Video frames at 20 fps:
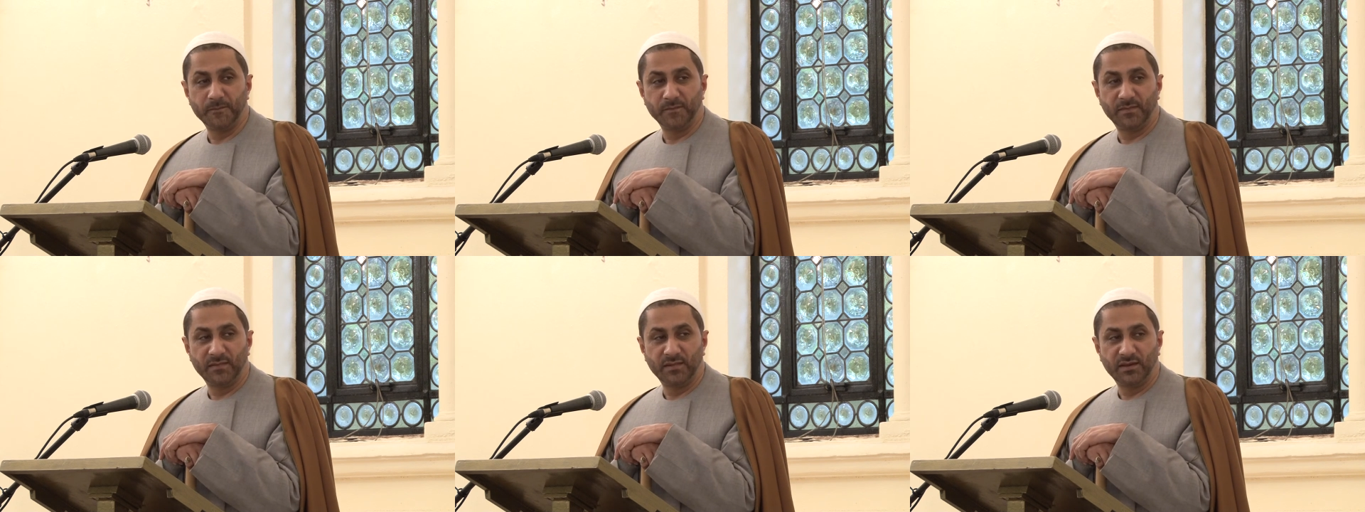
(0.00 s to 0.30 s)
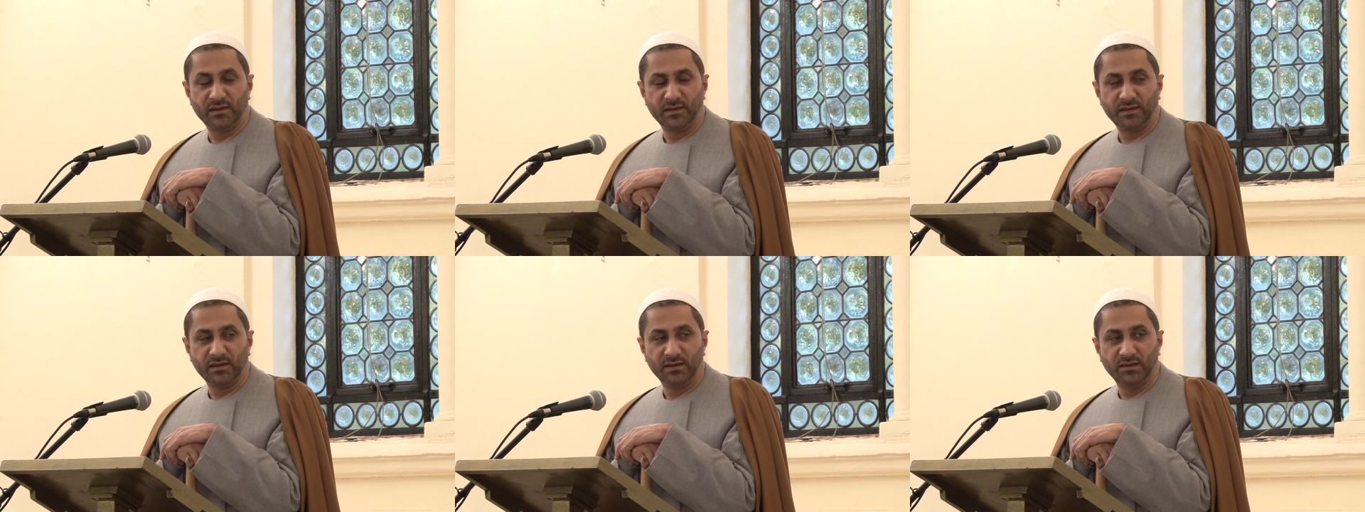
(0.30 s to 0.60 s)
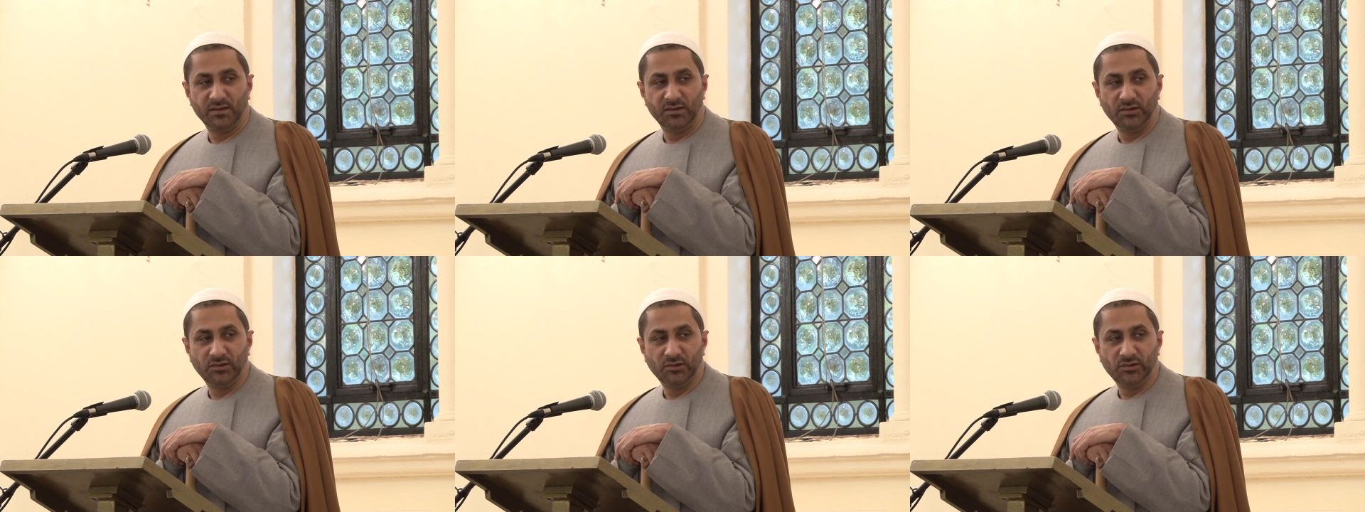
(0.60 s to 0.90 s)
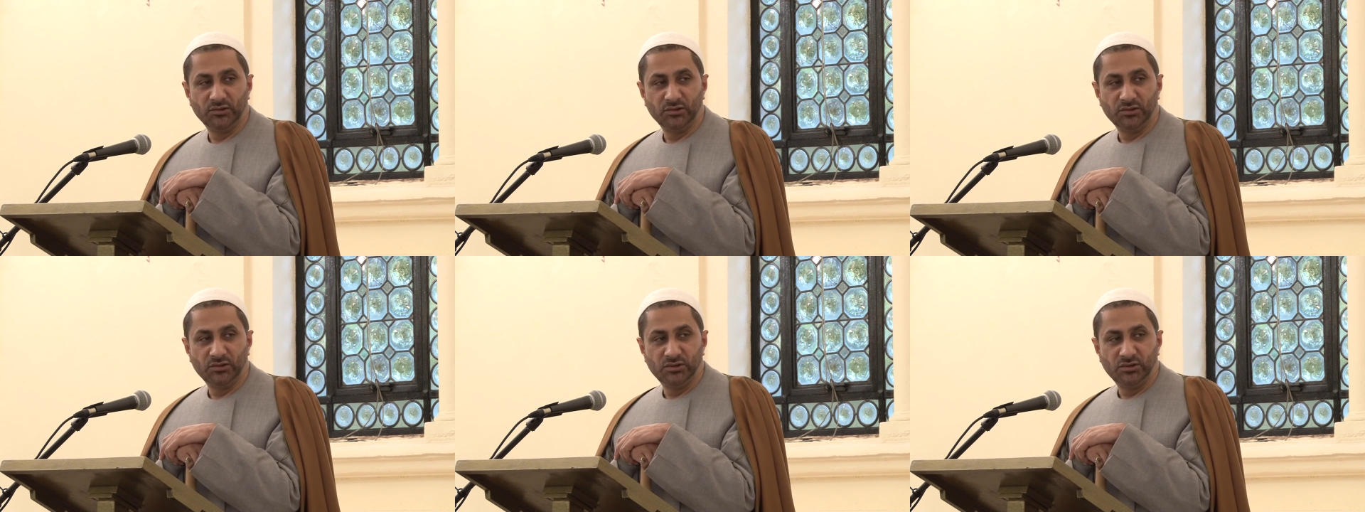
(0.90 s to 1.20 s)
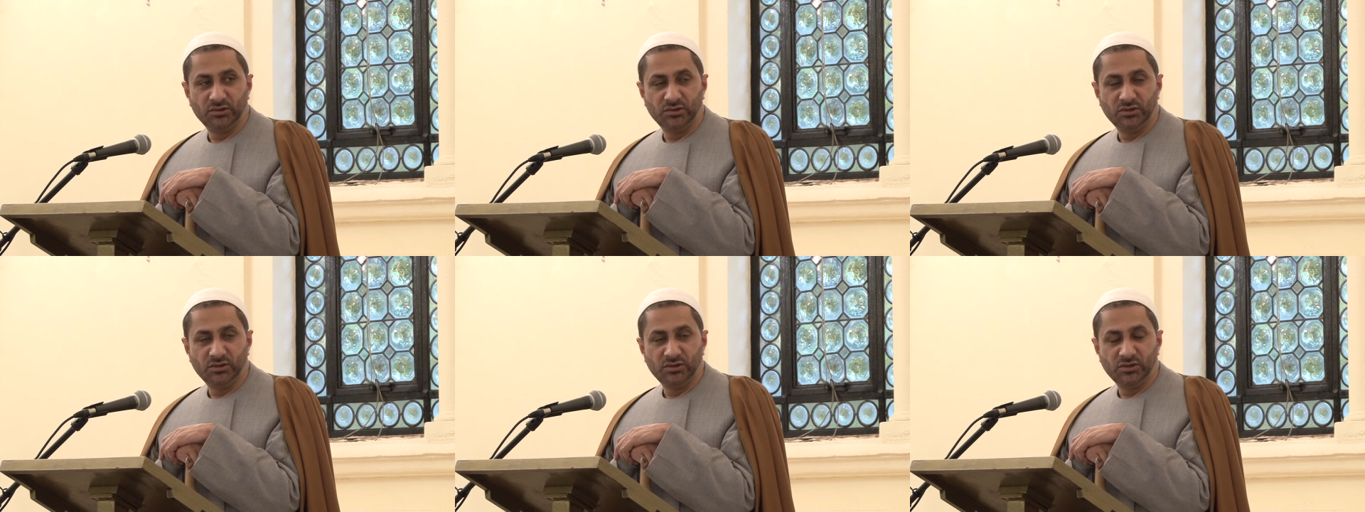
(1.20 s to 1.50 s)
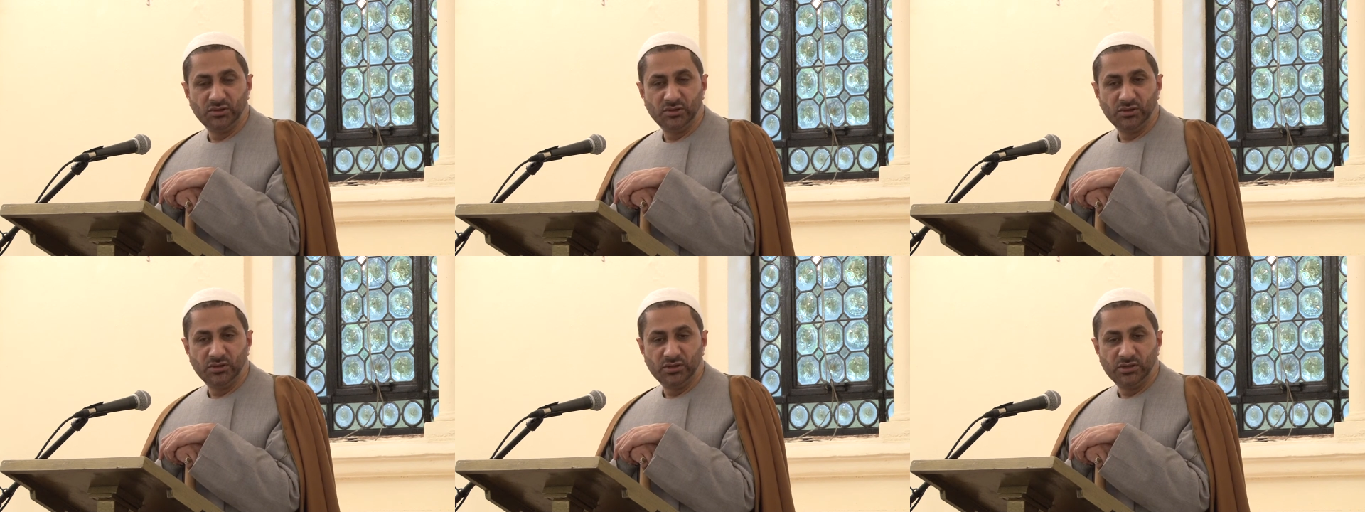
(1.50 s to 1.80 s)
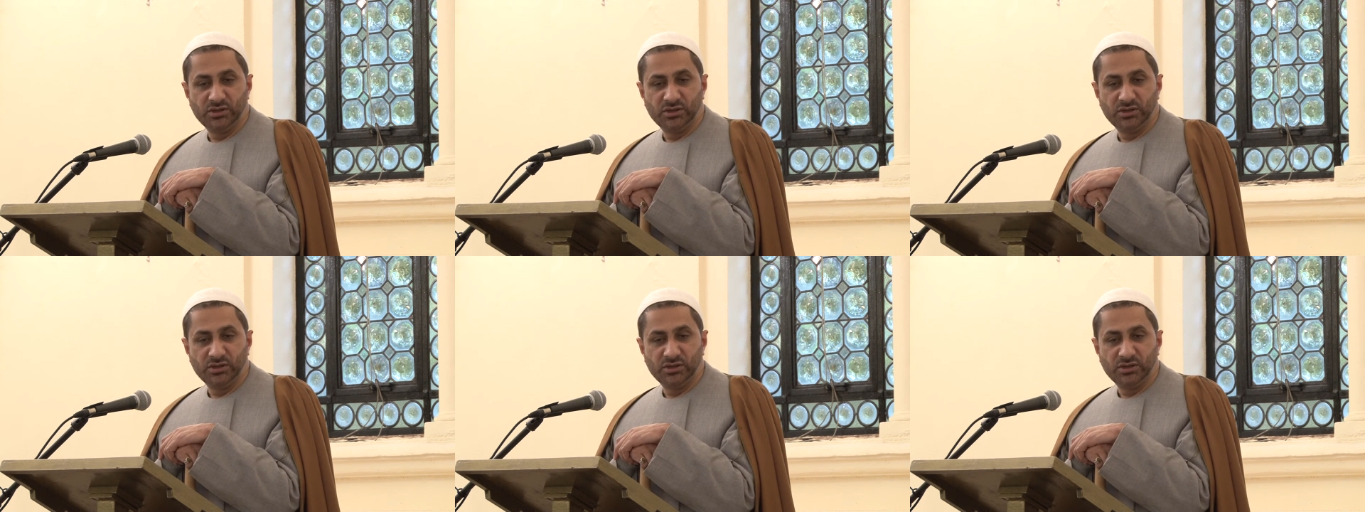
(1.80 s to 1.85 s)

(no one is talking)